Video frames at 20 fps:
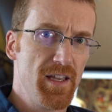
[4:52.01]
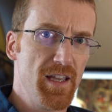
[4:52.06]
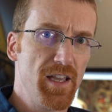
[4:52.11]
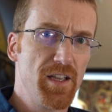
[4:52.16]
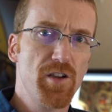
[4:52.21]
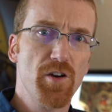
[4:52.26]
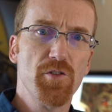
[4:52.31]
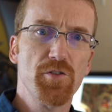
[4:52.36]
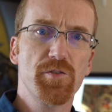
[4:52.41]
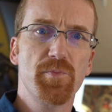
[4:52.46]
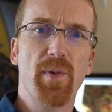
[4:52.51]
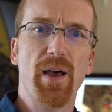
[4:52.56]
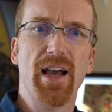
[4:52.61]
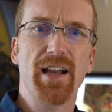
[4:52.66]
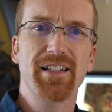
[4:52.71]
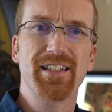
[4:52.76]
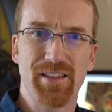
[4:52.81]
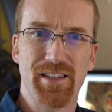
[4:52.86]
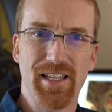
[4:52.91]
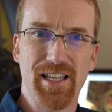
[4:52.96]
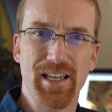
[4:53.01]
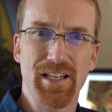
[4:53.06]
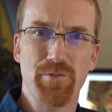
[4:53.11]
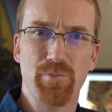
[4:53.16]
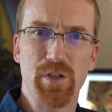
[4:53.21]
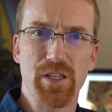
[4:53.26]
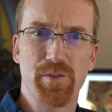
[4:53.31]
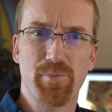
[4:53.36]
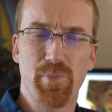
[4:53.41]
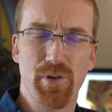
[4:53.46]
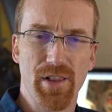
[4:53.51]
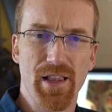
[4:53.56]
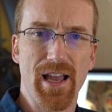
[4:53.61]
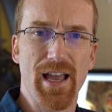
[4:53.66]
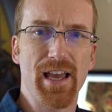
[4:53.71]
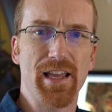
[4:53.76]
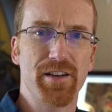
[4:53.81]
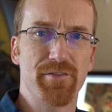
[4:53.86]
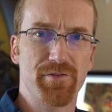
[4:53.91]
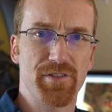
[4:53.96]
It goes back to the enemy's
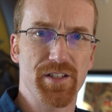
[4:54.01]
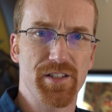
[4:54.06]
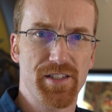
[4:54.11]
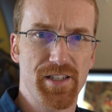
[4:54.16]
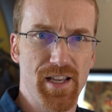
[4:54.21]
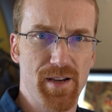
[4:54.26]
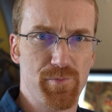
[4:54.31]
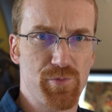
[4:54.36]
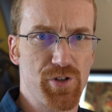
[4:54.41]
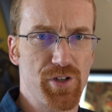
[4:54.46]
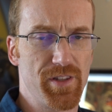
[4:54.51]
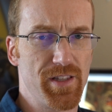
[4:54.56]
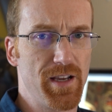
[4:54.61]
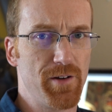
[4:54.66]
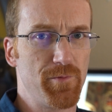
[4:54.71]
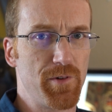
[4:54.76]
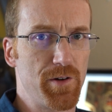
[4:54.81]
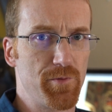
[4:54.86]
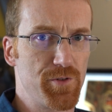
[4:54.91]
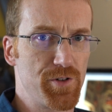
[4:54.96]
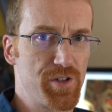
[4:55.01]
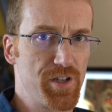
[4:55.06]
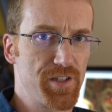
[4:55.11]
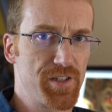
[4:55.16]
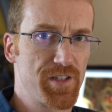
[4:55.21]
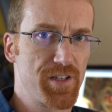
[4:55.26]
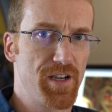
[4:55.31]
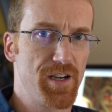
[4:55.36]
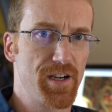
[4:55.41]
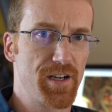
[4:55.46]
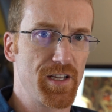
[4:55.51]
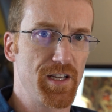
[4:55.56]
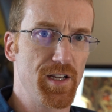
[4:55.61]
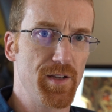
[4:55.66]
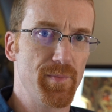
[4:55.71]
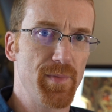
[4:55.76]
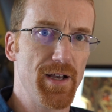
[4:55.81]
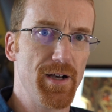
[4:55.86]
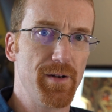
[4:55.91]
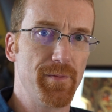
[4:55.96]
plan of deception that we were just talking
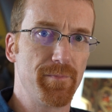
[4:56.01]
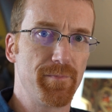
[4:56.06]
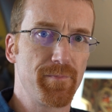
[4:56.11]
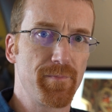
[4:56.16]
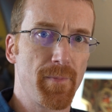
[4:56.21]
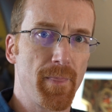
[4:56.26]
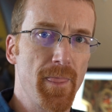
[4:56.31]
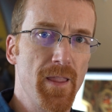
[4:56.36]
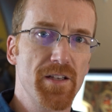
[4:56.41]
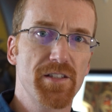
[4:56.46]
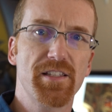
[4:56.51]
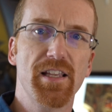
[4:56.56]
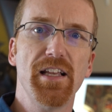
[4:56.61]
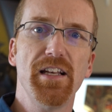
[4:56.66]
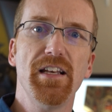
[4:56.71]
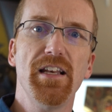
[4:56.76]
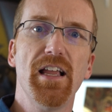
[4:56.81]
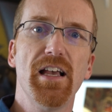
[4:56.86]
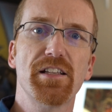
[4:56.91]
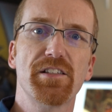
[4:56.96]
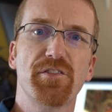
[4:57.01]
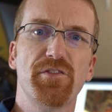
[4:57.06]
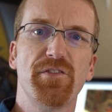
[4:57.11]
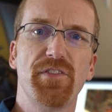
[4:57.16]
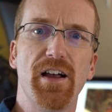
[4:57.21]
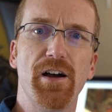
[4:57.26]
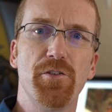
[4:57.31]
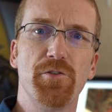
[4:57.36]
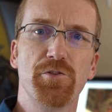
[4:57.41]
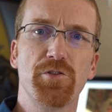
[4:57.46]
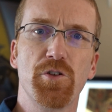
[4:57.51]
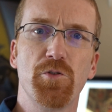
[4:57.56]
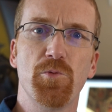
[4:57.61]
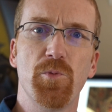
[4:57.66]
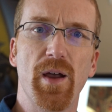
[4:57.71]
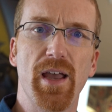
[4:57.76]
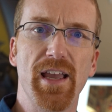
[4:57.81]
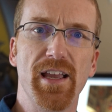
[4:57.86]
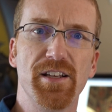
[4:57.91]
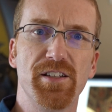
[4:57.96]
about. Satan has found a
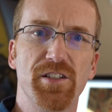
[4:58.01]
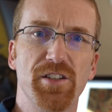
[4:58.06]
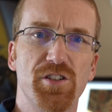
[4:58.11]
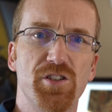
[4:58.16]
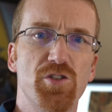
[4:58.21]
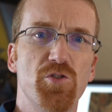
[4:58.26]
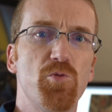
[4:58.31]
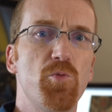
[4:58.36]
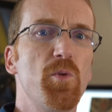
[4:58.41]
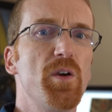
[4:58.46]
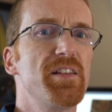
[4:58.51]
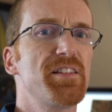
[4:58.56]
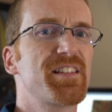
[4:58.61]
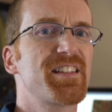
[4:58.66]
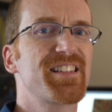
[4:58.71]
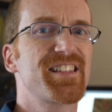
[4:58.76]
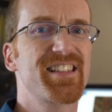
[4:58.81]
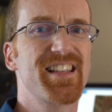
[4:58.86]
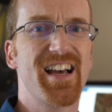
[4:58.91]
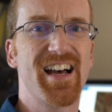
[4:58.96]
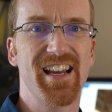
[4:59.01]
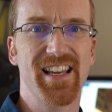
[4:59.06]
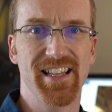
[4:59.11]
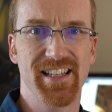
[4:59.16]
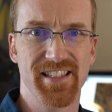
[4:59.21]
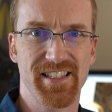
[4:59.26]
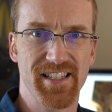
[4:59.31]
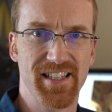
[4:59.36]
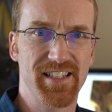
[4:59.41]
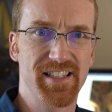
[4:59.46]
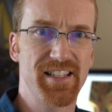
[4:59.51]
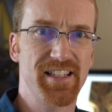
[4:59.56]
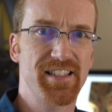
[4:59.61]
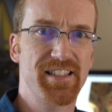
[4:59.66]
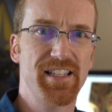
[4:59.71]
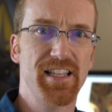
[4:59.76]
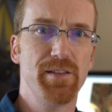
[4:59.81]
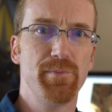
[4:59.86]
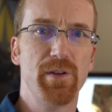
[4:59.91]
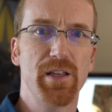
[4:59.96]
way to twist science into
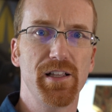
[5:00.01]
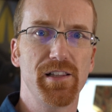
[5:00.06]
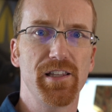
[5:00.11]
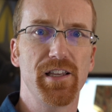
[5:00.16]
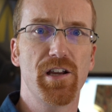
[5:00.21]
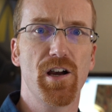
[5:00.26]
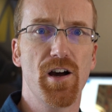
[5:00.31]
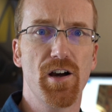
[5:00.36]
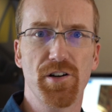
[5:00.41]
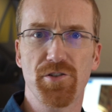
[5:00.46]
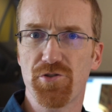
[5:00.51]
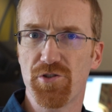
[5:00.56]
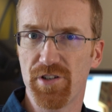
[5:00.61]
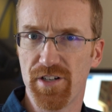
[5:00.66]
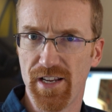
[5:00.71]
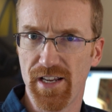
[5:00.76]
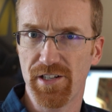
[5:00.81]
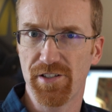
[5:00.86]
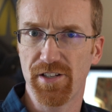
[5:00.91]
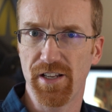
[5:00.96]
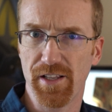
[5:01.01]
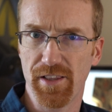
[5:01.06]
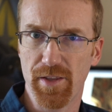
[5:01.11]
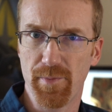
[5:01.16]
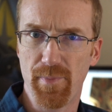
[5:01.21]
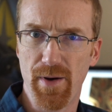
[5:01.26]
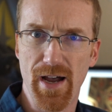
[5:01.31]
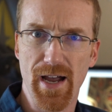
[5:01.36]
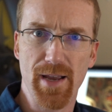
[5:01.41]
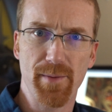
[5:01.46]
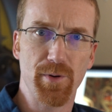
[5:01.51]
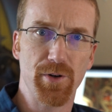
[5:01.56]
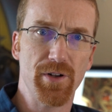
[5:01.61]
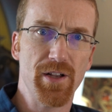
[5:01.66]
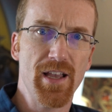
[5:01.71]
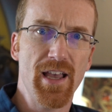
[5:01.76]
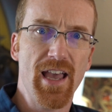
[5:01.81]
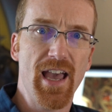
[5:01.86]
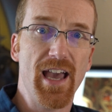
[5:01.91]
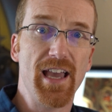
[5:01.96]
seemingly contradicting the
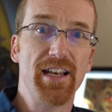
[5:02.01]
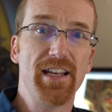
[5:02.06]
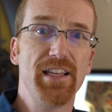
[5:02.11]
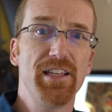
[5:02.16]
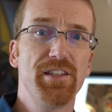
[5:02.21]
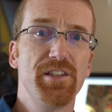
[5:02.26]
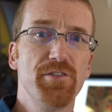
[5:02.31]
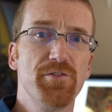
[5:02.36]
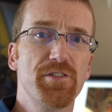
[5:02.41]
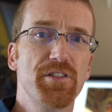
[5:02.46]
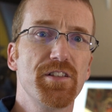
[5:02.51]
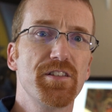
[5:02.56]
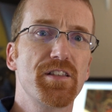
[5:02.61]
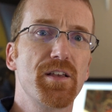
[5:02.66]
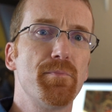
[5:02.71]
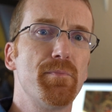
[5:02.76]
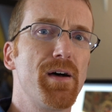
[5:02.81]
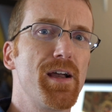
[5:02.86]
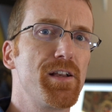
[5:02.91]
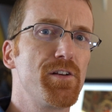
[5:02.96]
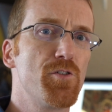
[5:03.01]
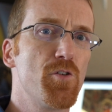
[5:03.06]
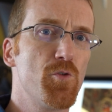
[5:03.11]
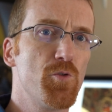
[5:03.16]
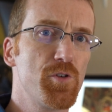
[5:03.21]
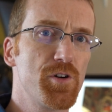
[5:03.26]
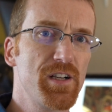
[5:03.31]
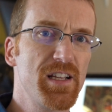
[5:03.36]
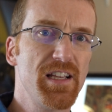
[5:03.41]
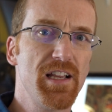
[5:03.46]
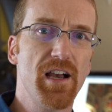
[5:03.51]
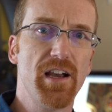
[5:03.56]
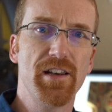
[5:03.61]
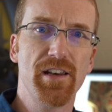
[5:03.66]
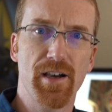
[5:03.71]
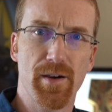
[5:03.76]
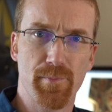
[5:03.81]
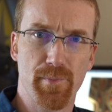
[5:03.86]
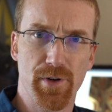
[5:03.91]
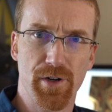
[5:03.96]
Bible, and he uses a minority
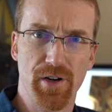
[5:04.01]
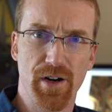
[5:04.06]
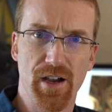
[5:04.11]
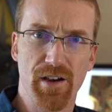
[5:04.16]
number